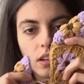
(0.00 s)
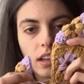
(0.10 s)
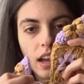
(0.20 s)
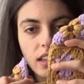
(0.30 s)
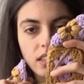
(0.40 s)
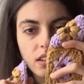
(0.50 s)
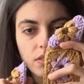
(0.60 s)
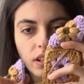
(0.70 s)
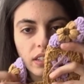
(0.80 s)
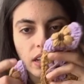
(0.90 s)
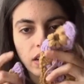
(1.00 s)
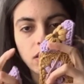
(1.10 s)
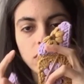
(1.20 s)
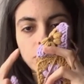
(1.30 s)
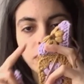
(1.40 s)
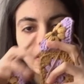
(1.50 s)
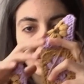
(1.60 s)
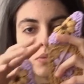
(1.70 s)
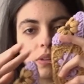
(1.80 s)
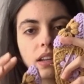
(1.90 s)
of rectangles, but
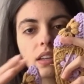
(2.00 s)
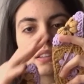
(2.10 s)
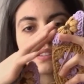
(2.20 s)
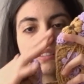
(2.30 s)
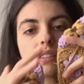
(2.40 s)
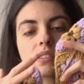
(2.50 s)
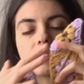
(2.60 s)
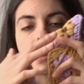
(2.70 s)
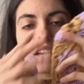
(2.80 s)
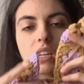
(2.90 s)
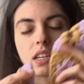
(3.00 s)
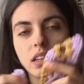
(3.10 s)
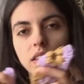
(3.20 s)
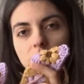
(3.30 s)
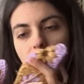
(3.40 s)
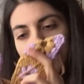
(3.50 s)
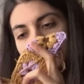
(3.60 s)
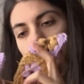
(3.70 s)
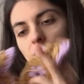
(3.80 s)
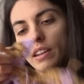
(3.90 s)
not really, because this side is
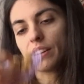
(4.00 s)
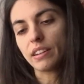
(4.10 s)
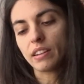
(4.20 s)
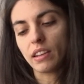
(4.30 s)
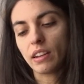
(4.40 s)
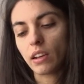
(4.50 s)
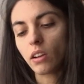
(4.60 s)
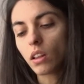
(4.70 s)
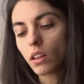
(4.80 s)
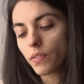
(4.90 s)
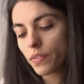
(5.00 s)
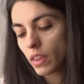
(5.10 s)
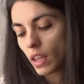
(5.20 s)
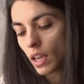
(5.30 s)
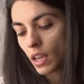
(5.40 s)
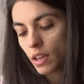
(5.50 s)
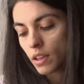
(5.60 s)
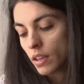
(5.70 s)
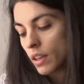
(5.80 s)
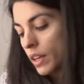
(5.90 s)
like in an angle.
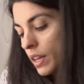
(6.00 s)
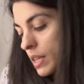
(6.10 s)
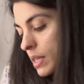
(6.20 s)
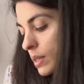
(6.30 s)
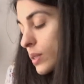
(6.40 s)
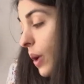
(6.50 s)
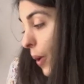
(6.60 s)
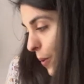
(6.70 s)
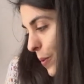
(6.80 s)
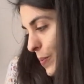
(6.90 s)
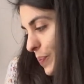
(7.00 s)
So